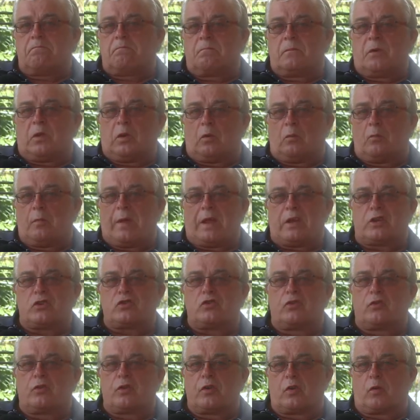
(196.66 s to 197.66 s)
Make
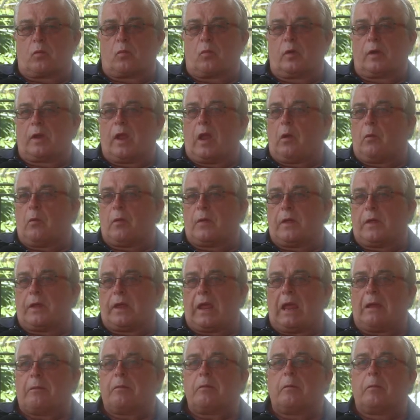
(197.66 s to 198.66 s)
sure you're working with a
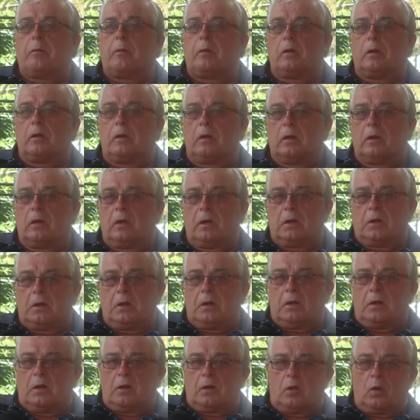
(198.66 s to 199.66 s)
capable
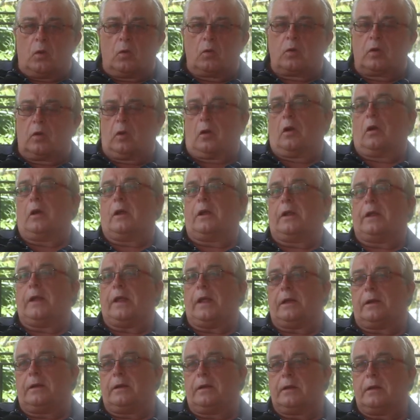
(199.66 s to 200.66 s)
local
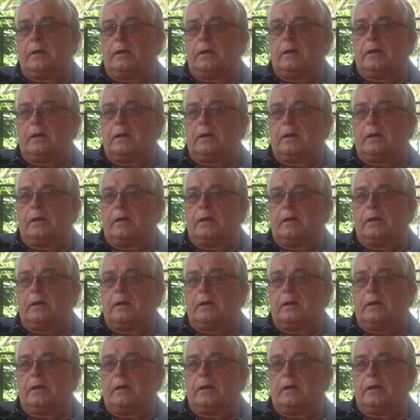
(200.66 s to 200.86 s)
architect,